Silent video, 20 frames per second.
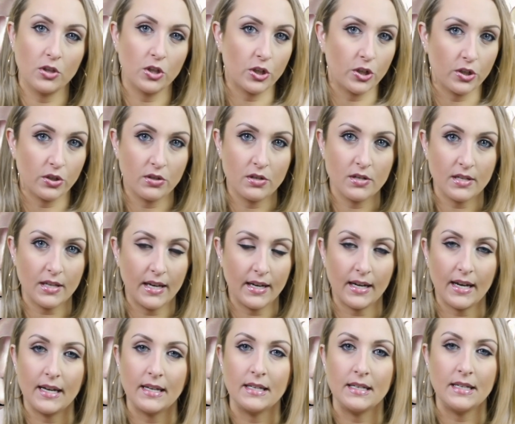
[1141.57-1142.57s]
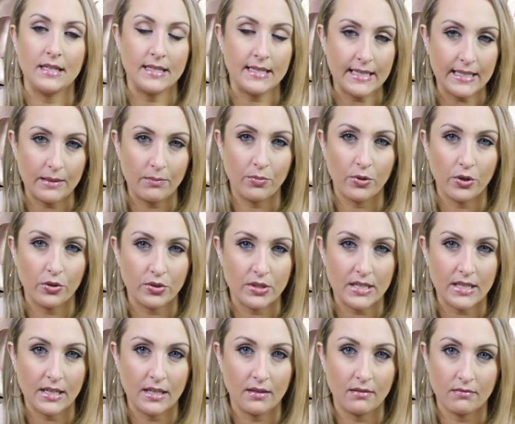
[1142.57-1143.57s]
learned like I need to eat
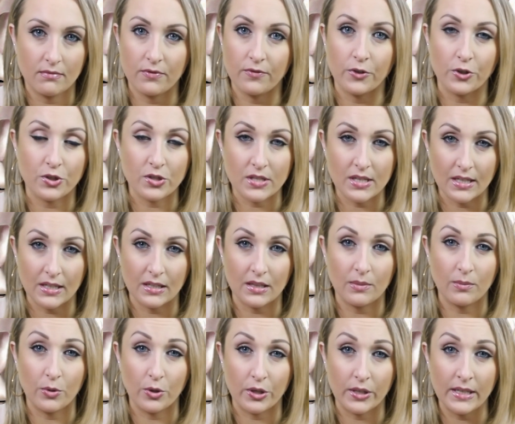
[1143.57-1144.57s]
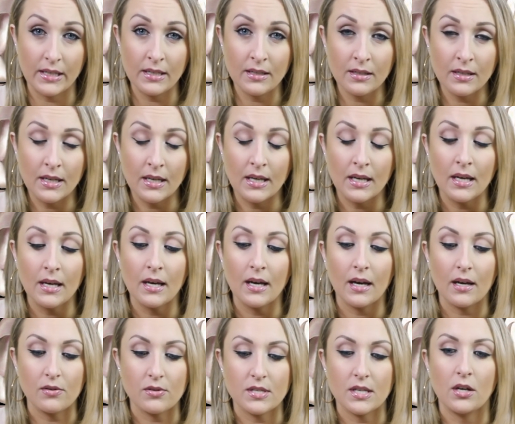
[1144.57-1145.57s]
protein first thing in the morning,
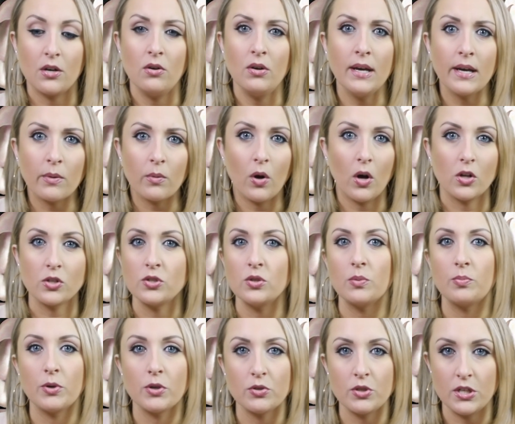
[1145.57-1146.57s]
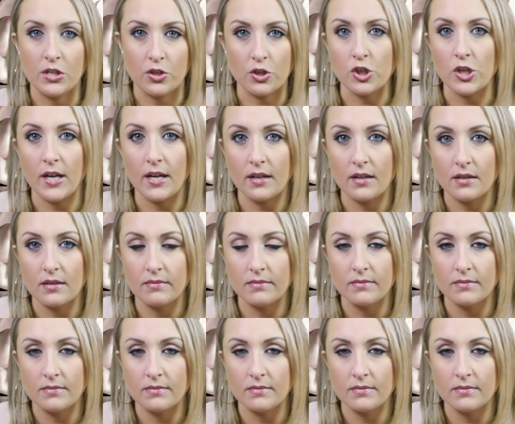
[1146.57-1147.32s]
I was like, okay, well, I'll do a protein shake.